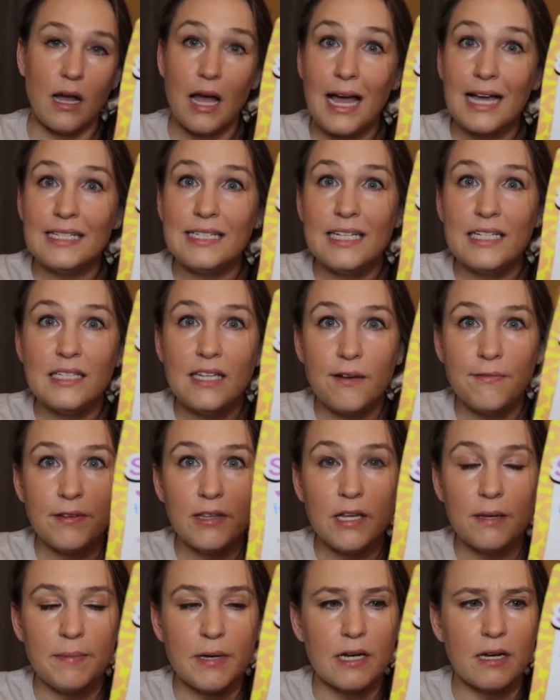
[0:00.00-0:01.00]
I did
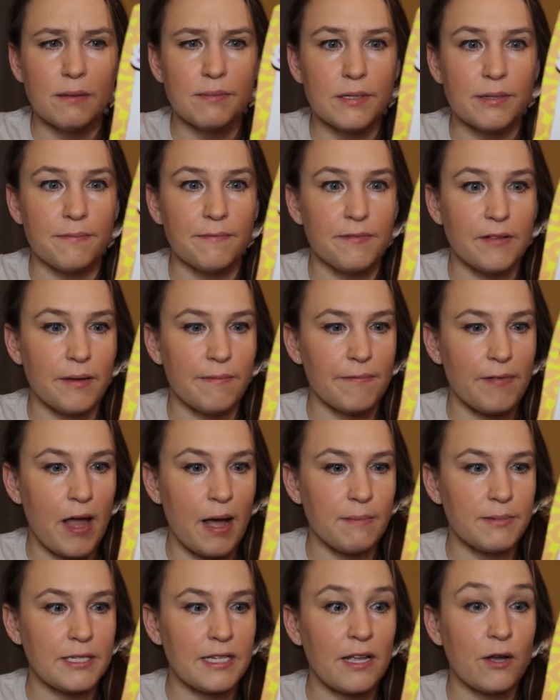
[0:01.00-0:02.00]
definitely pick up some
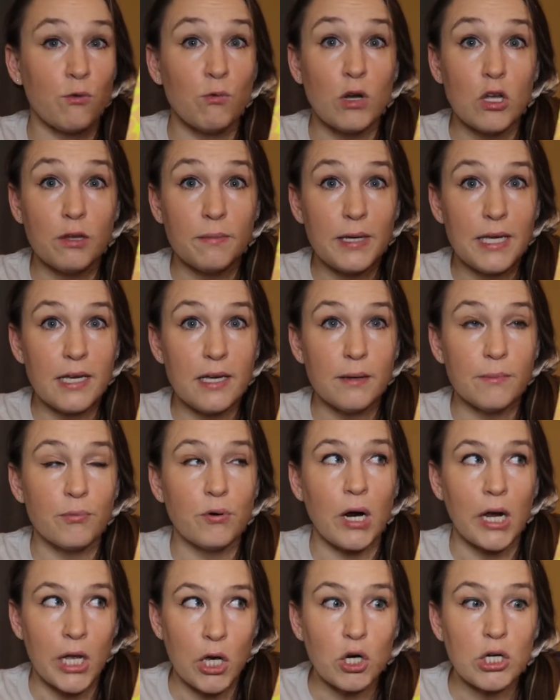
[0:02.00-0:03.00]
flip-flops, and I will be
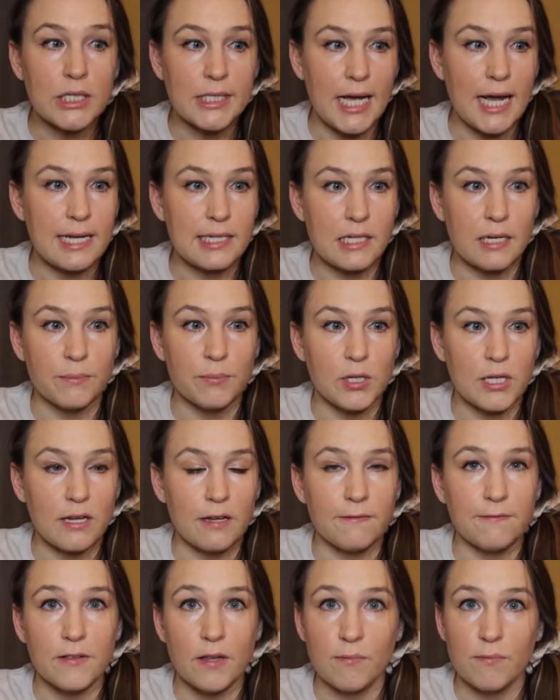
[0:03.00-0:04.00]
prioritizing putting
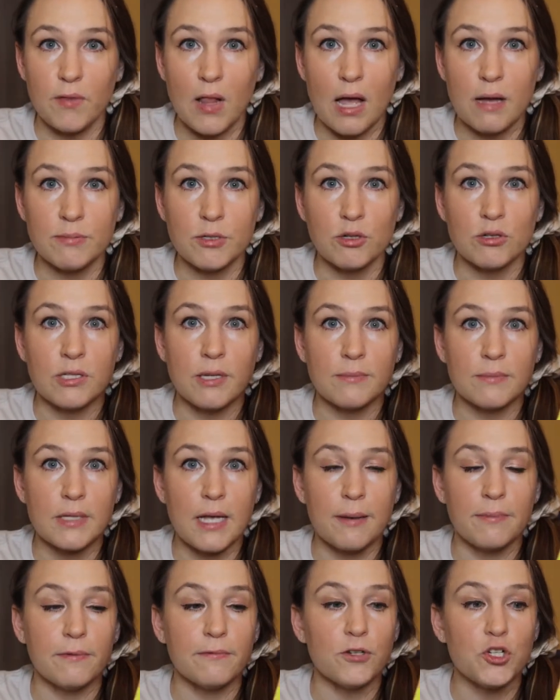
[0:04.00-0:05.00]
flip-flops or some
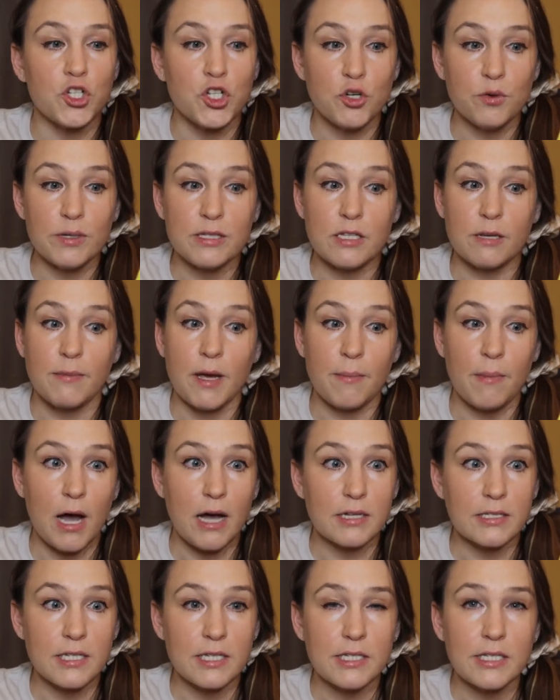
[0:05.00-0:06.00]
type of shoe into my
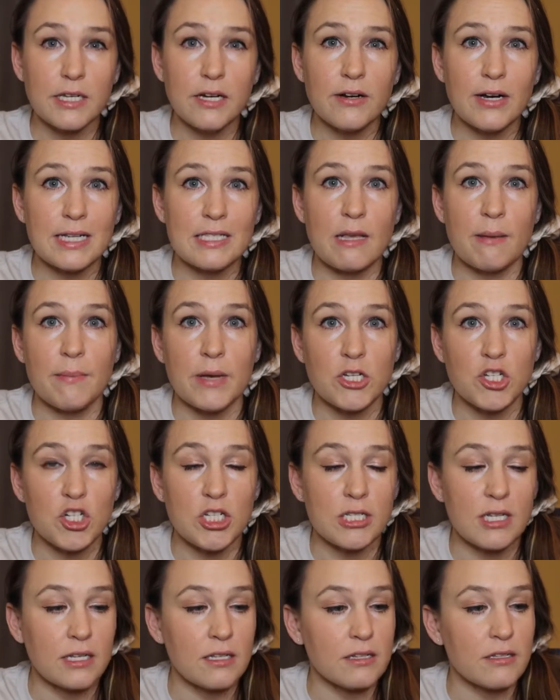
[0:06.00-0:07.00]
box this year, as I
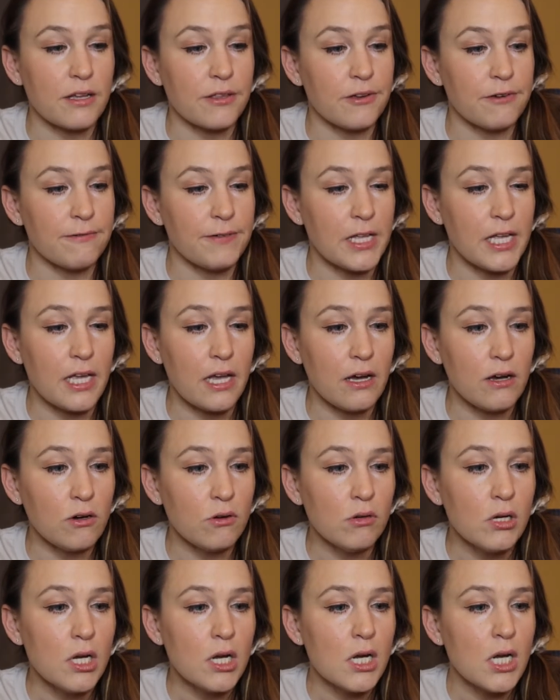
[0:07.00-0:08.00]
mentioned on another
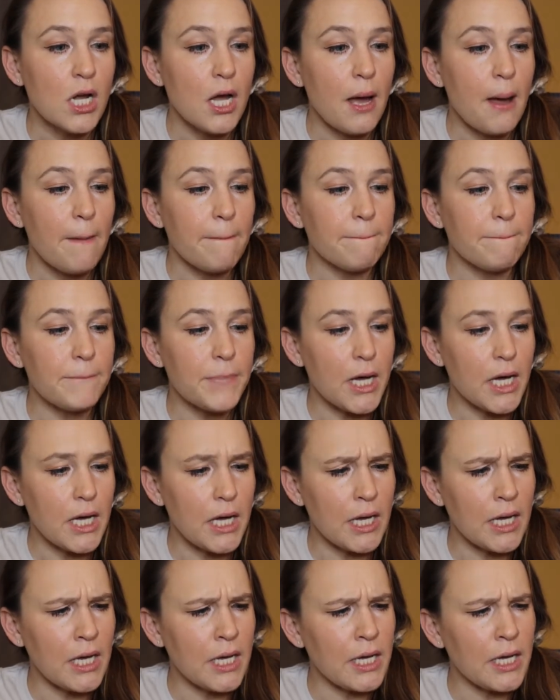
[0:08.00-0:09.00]
video.
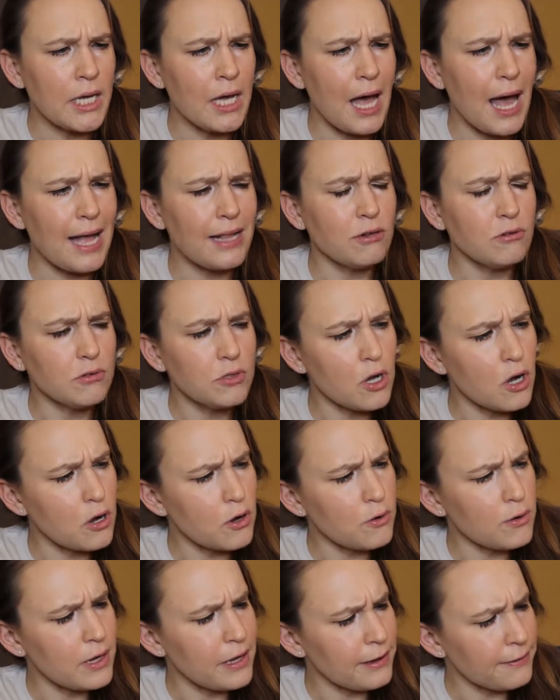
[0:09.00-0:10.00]
But I don't
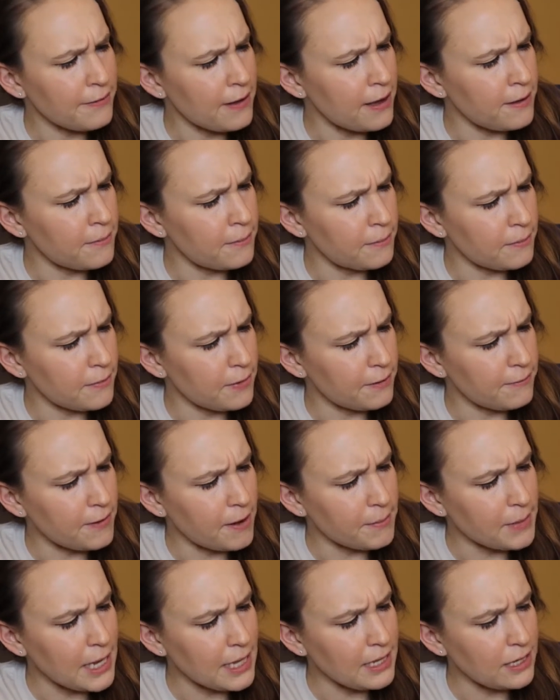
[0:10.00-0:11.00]
know if
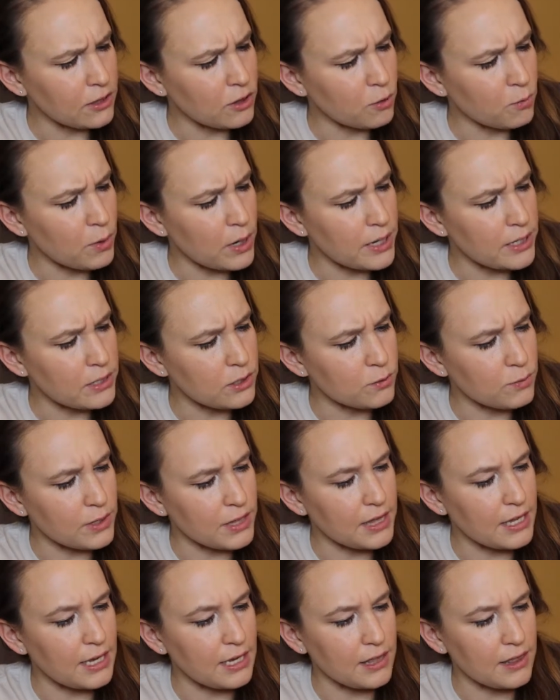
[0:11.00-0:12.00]
I'm getting the ones
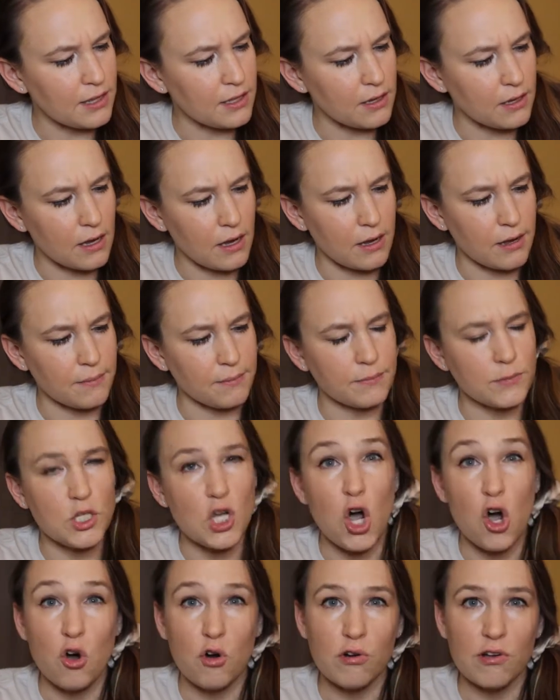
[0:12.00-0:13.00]
with like the
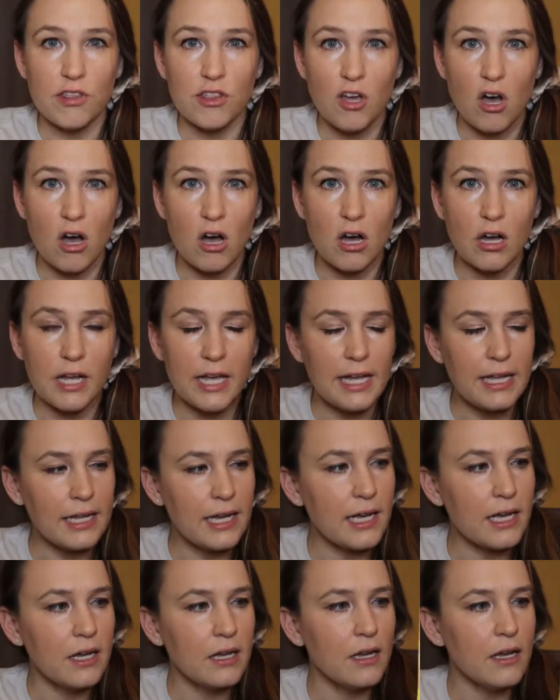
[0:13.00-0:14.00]
toe thong in
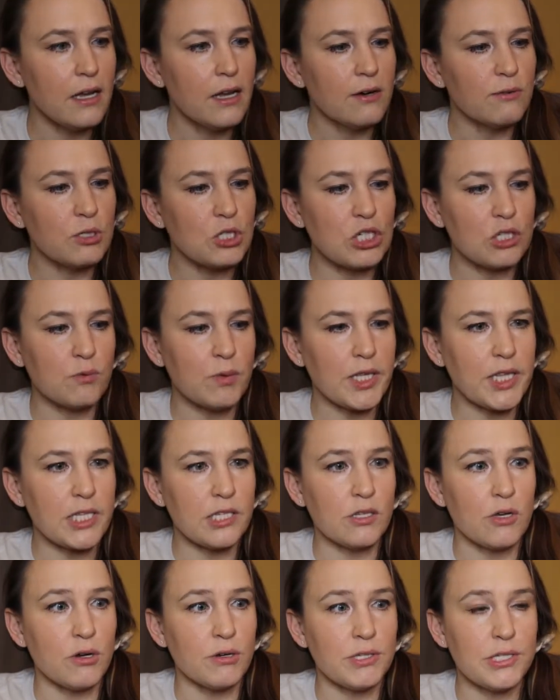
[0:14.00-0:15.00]
it, which is what this
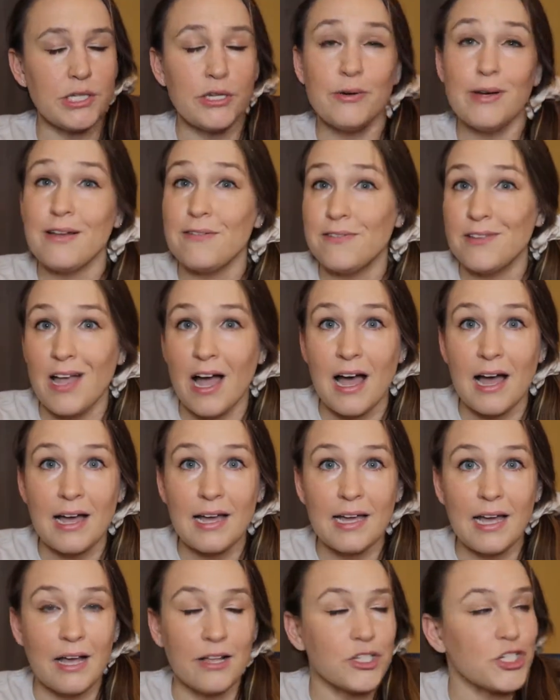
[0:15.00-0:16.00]
goes to. If not,
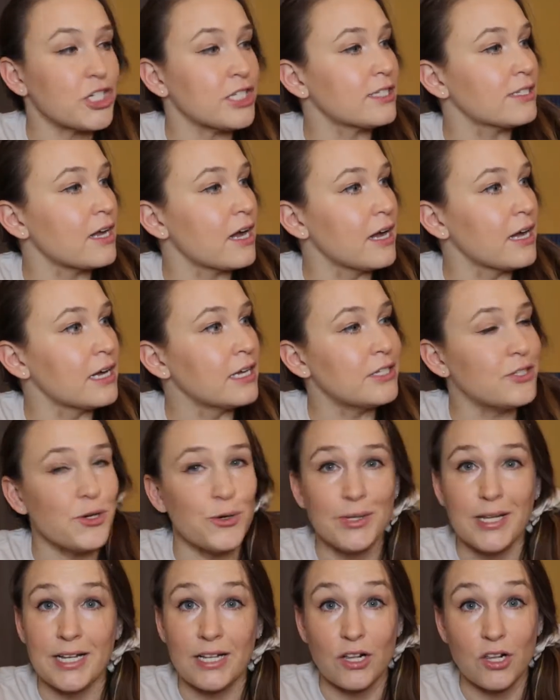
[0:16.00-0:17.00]
I'll just
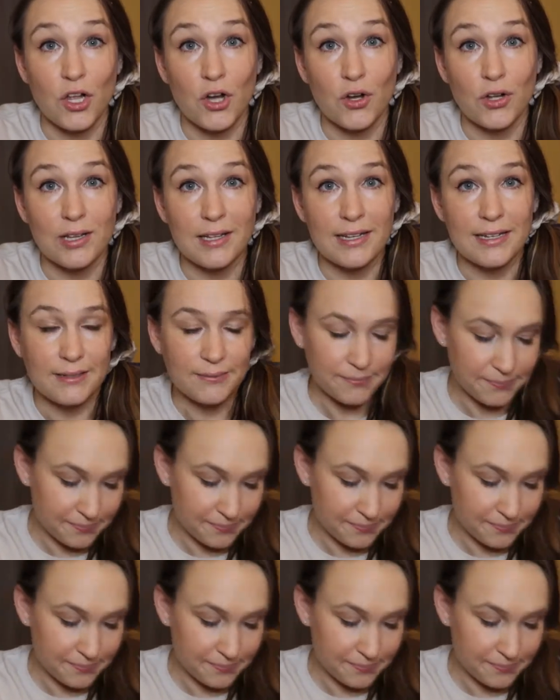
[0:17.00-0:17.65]
donate it locally.